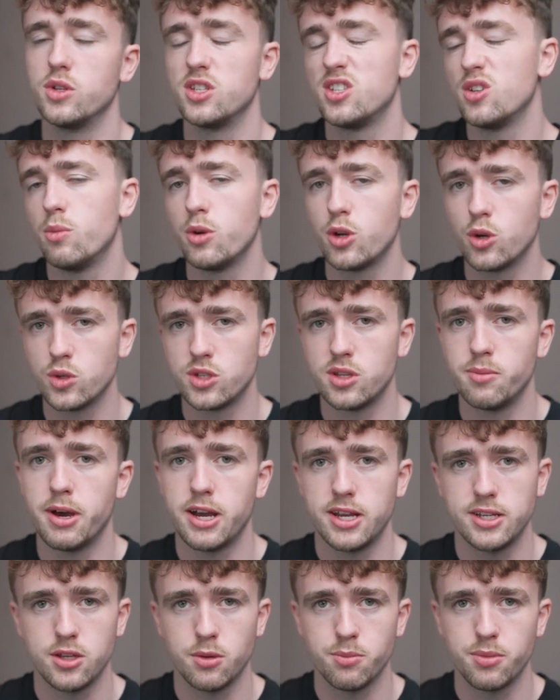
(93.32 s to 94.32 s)
when someone goes to
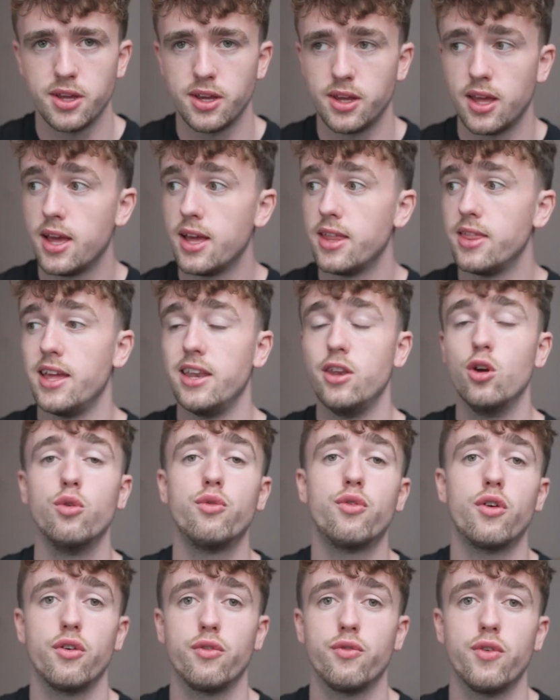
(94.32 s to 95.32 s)
buy something, they know
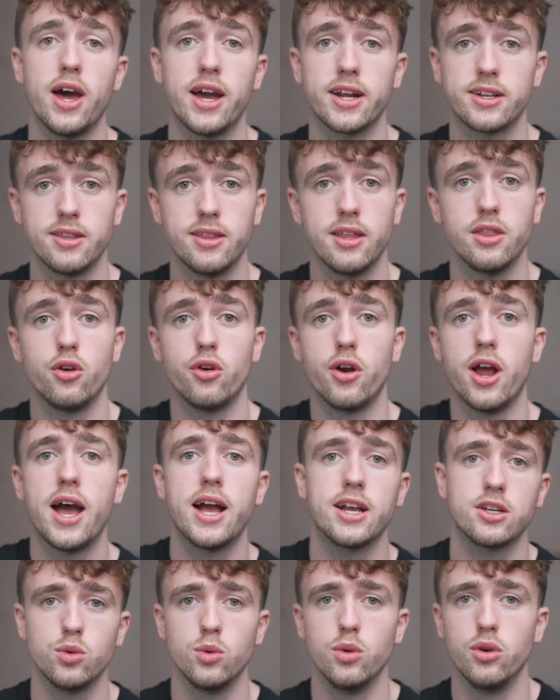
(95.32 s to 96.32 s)
for a fact that there are
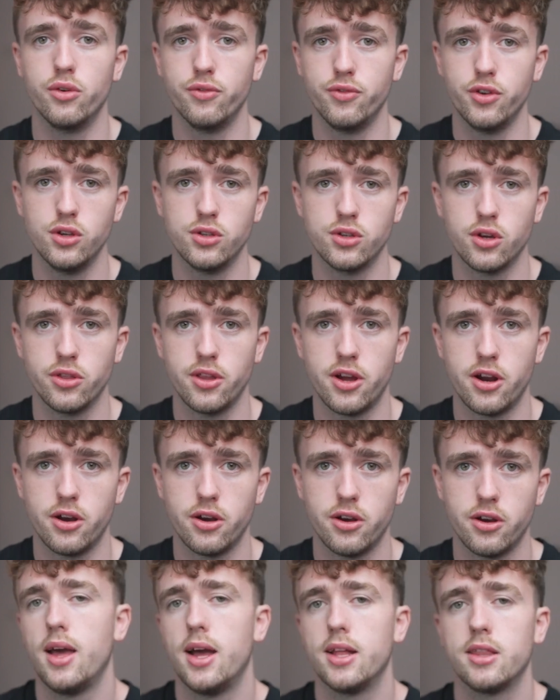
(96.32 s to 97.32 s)
actual reviews on there.
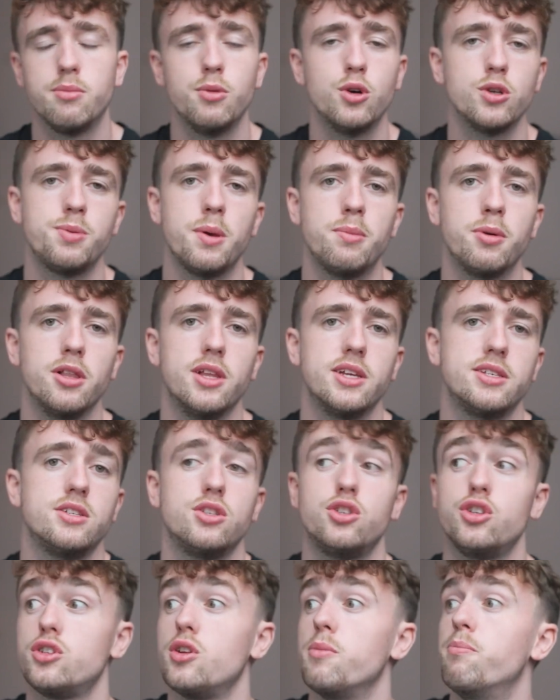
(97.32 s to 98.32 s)
And to most people, this is
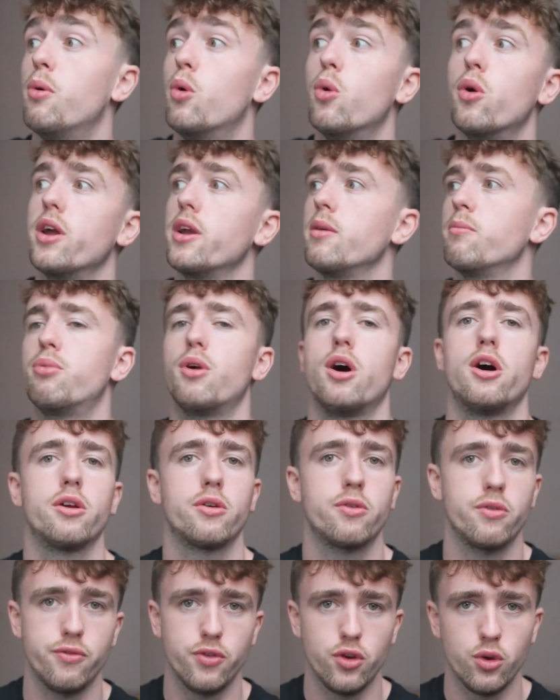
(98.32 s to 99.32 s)
just a boring
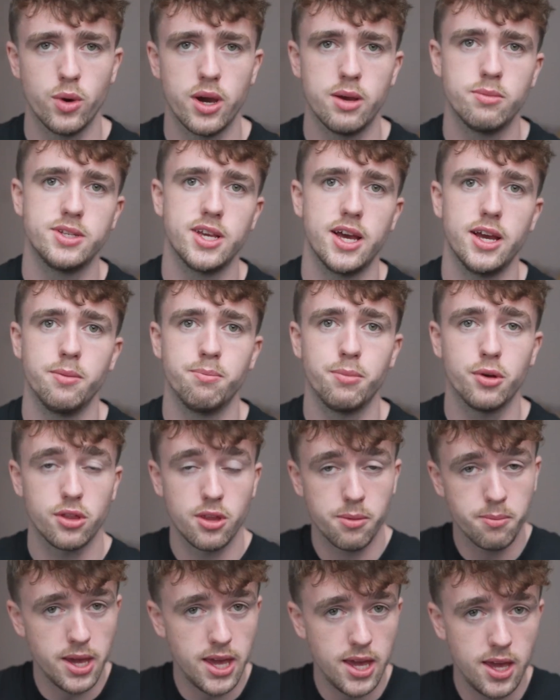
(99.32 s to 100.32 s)
product review website. But
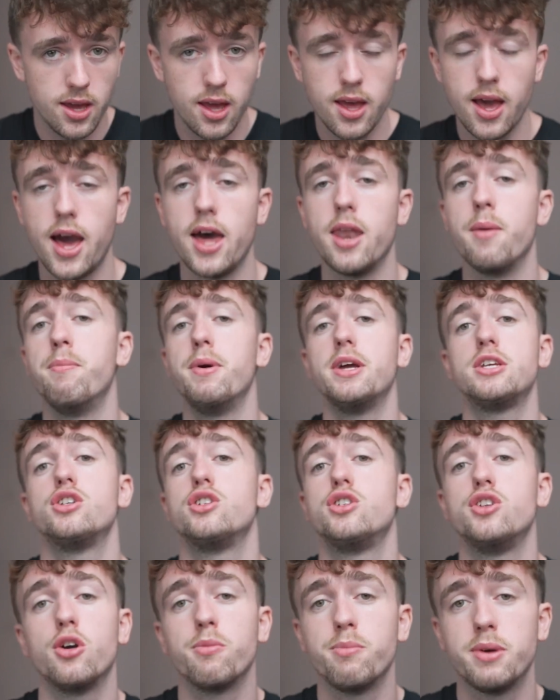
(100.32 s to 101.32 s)
to me, an
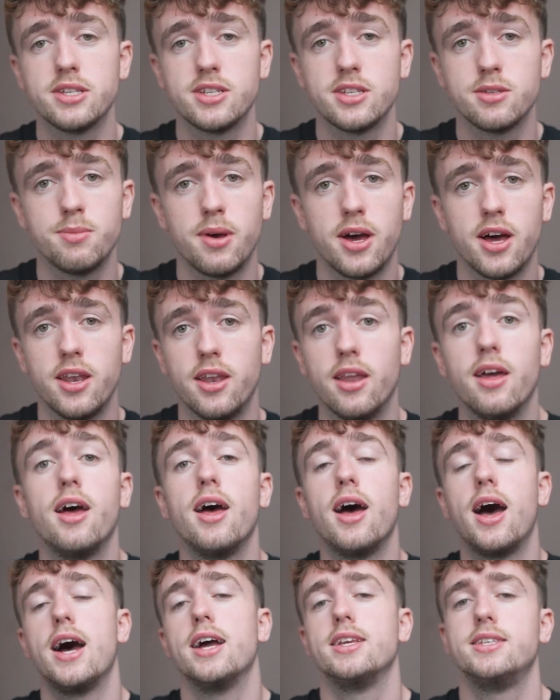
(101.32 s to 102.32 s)
ambitious young businessman,
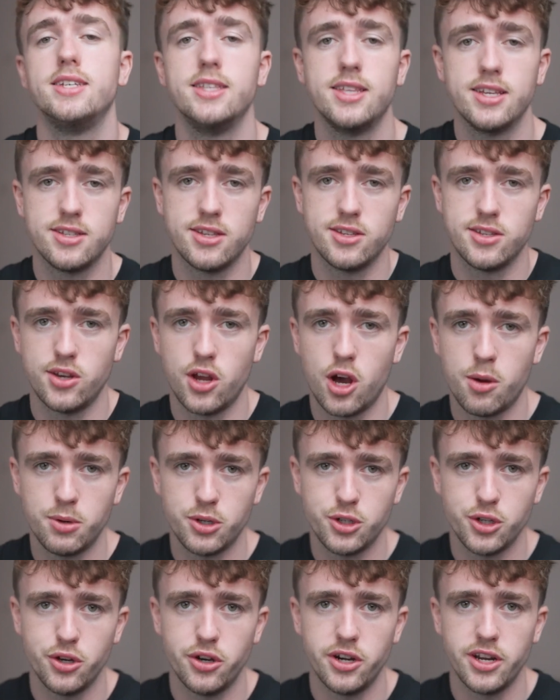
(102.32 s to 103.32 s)
I see this as an
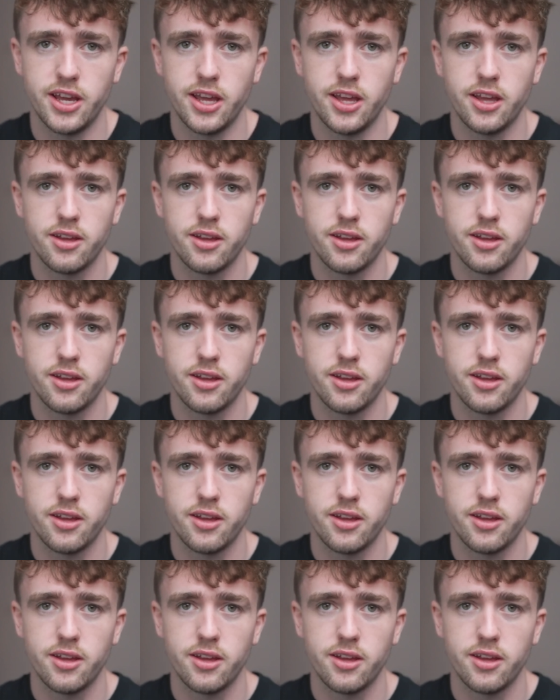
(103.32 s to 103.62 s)
opportunity.